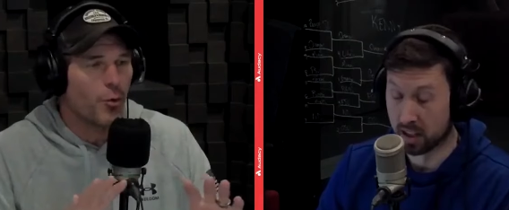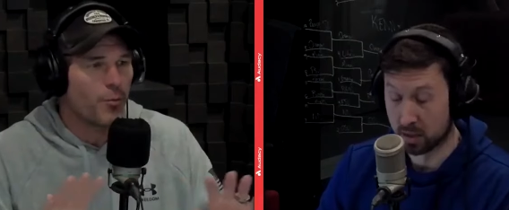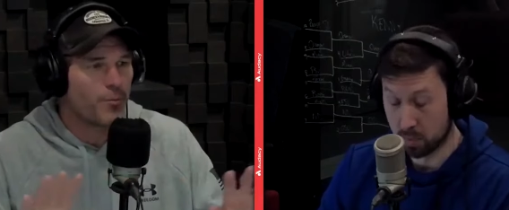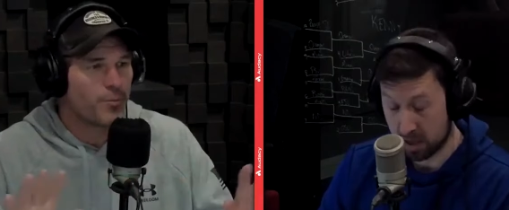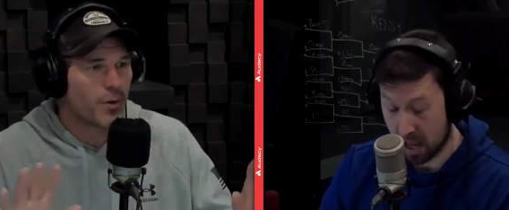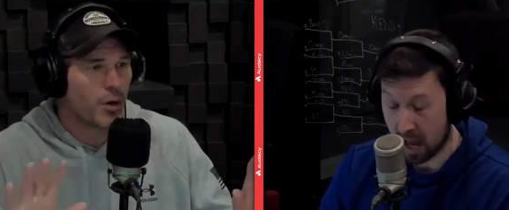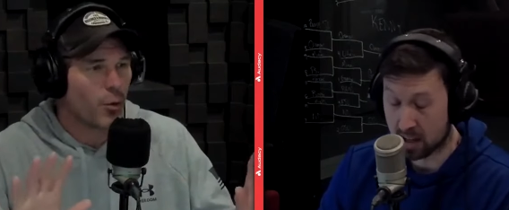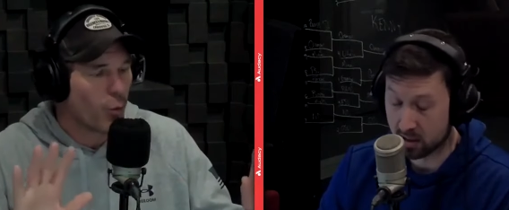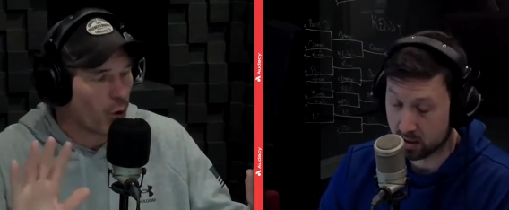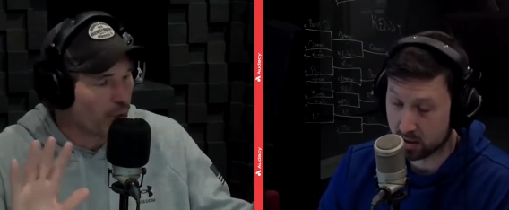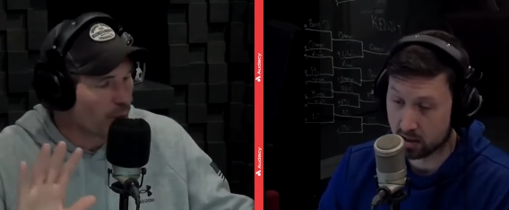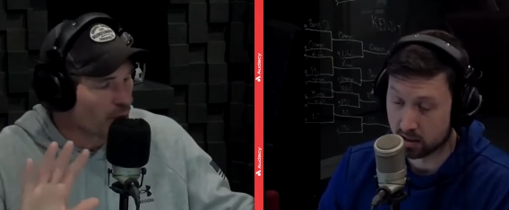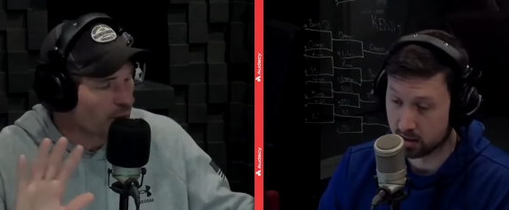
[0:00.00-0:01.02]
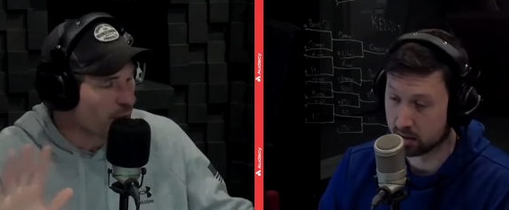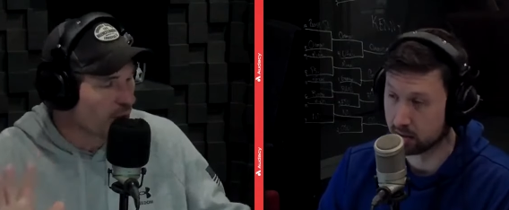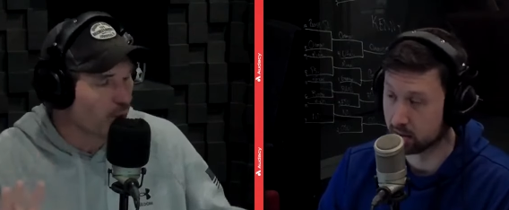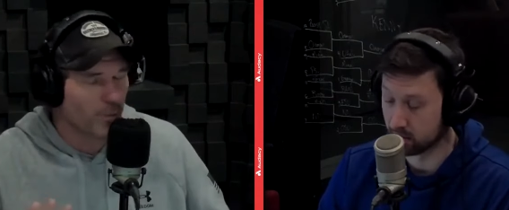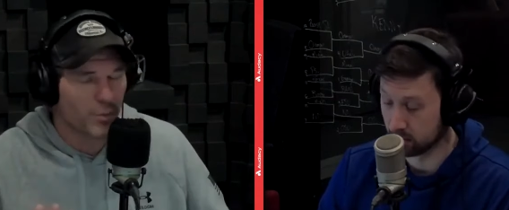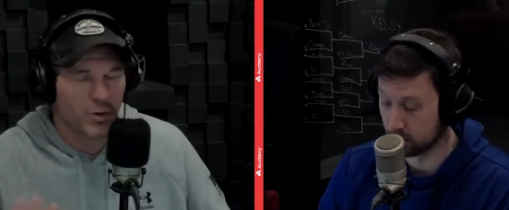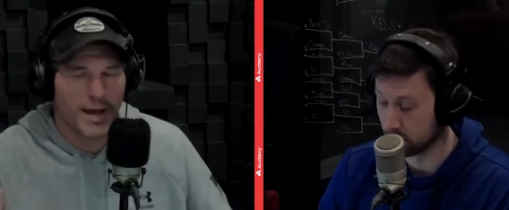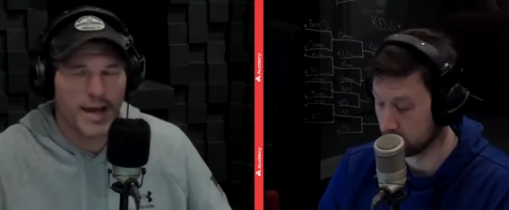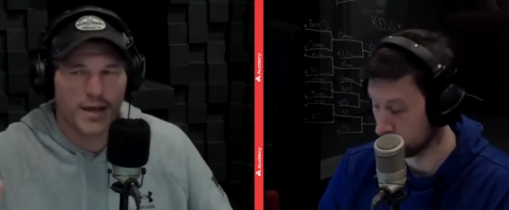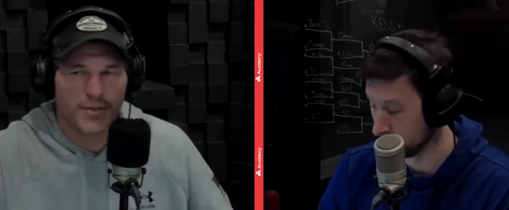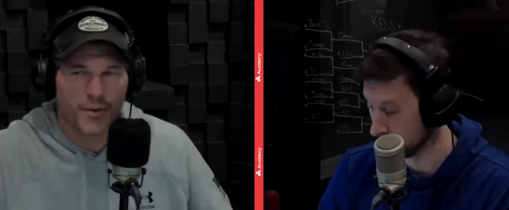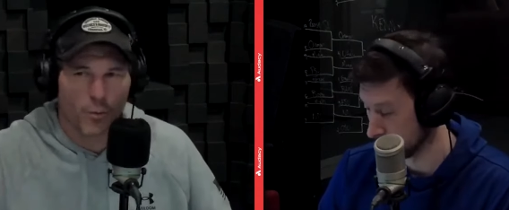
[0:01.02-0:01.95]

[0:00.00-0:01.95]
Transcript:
Speaker 1: things, but yes, we're playing the